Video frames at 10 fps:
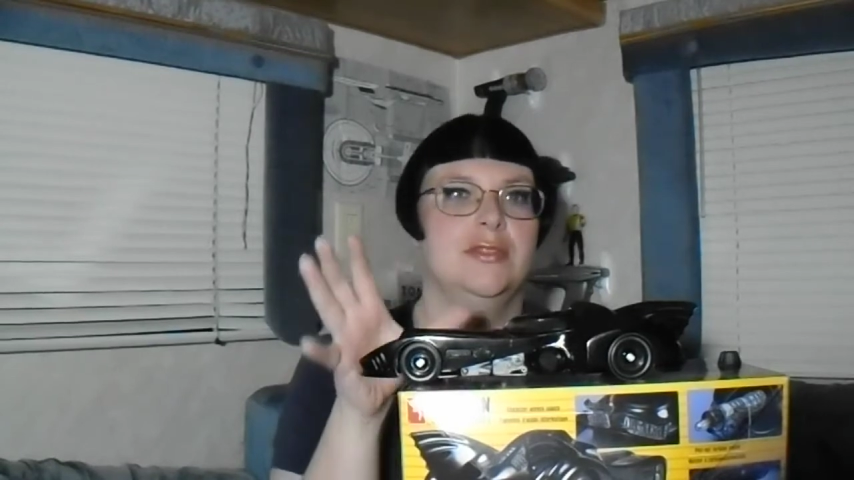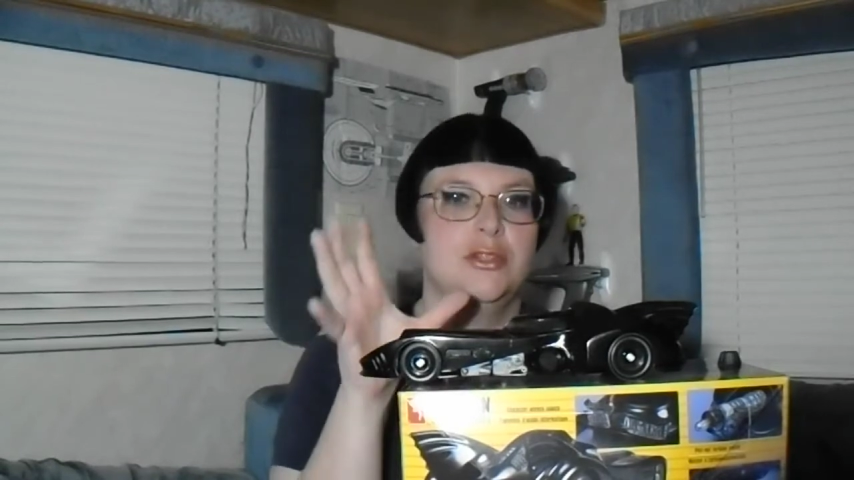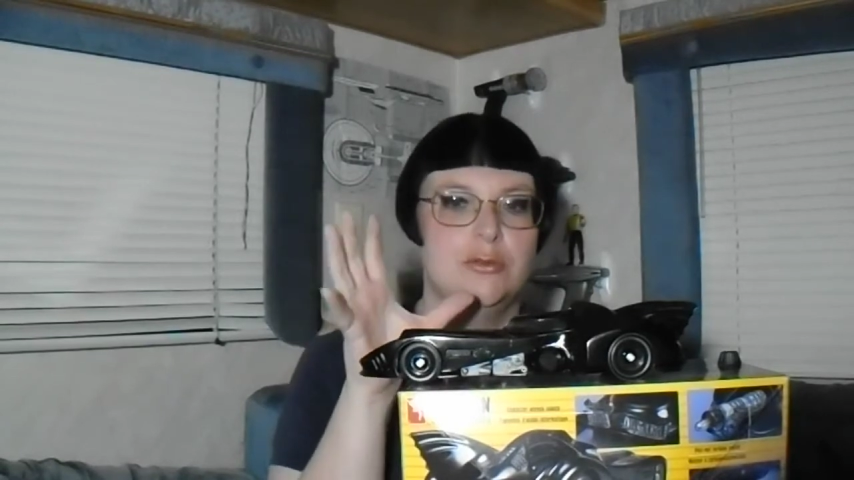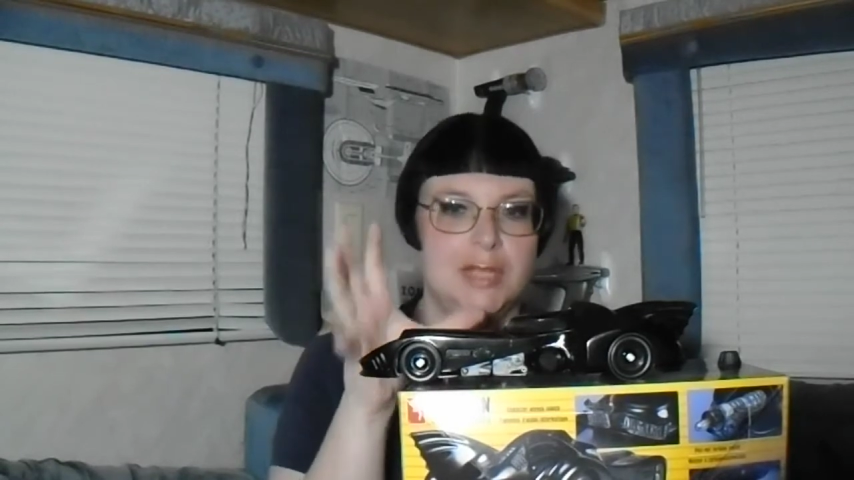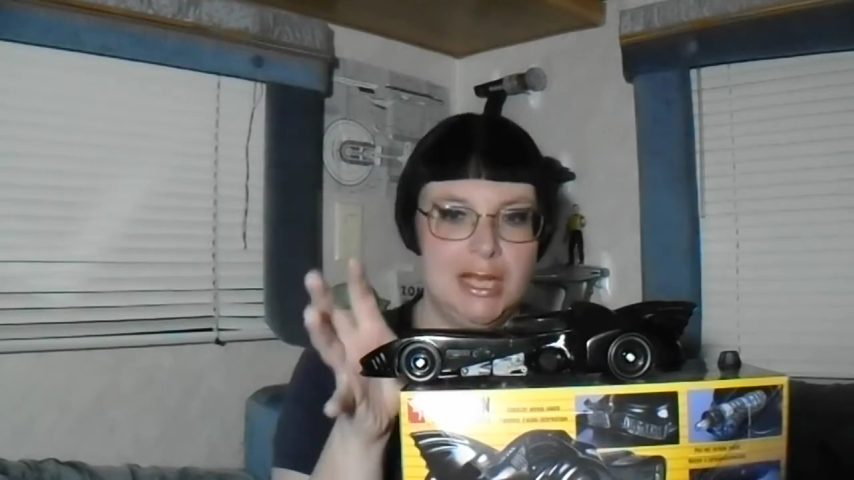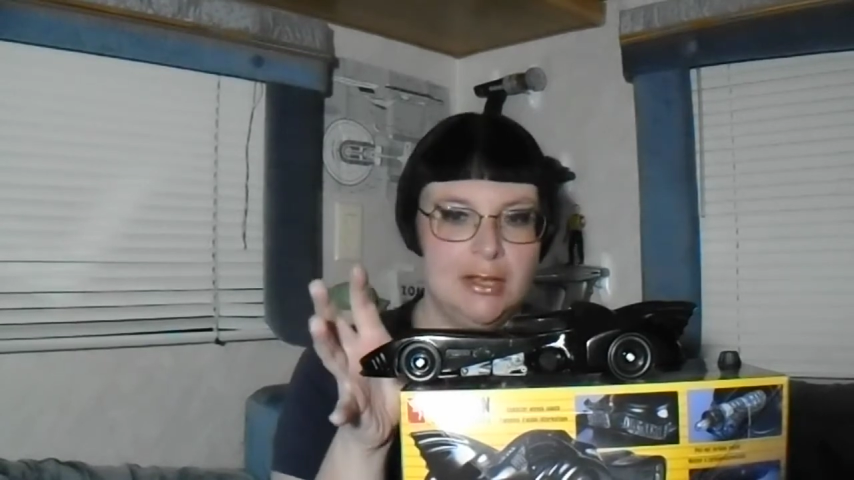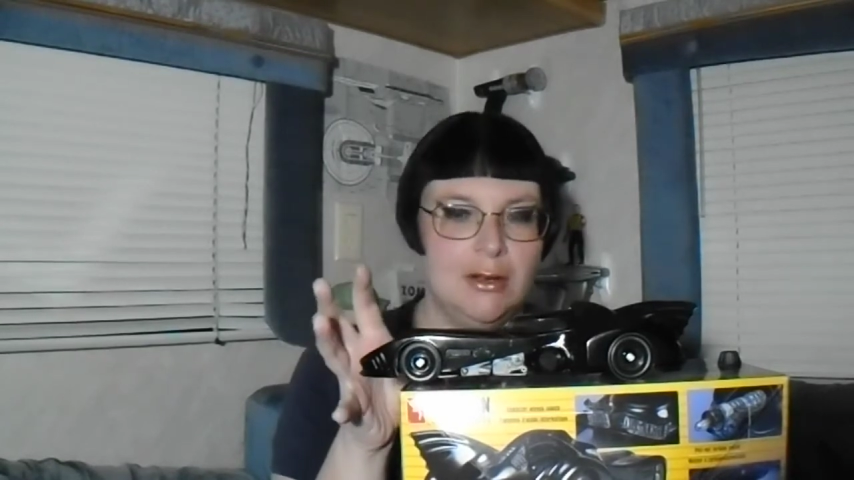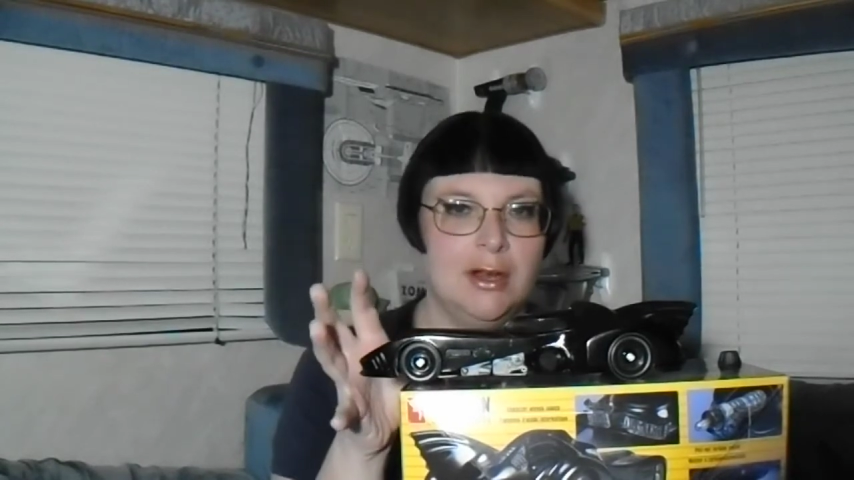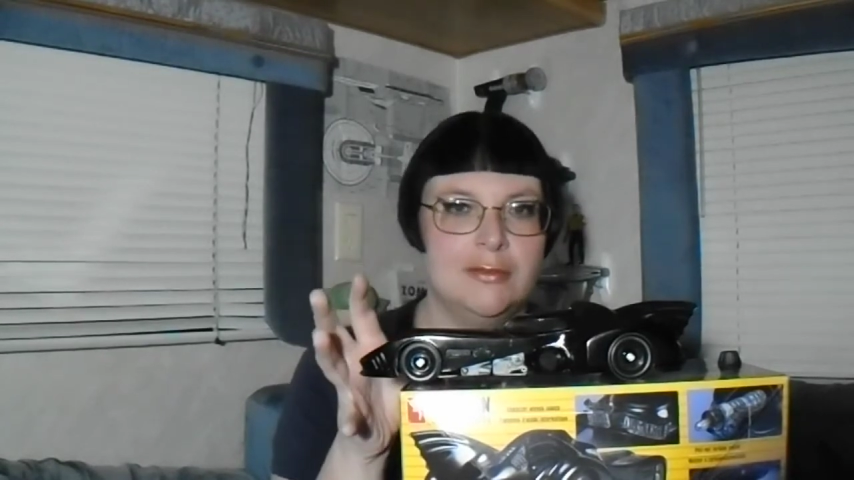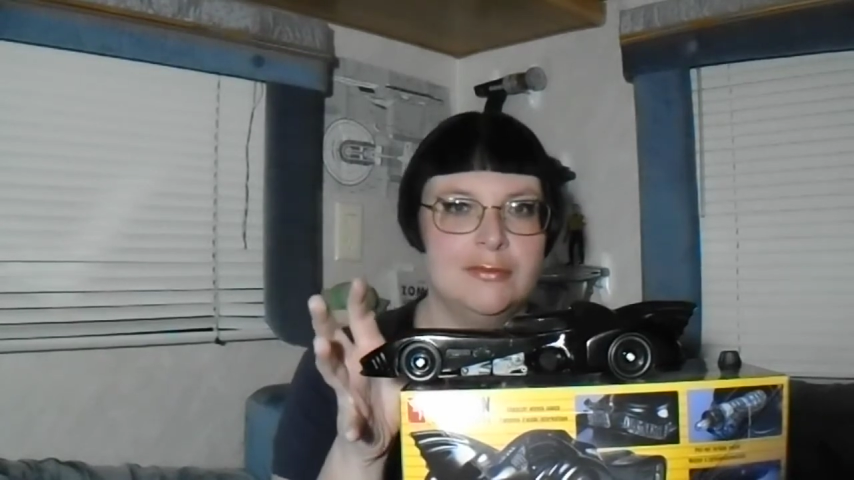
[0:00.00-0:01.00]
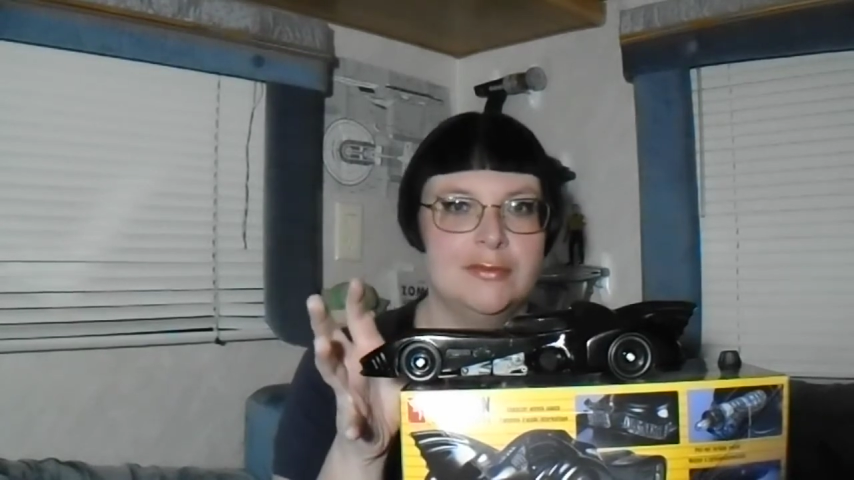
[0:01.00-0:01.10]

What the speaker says: to take off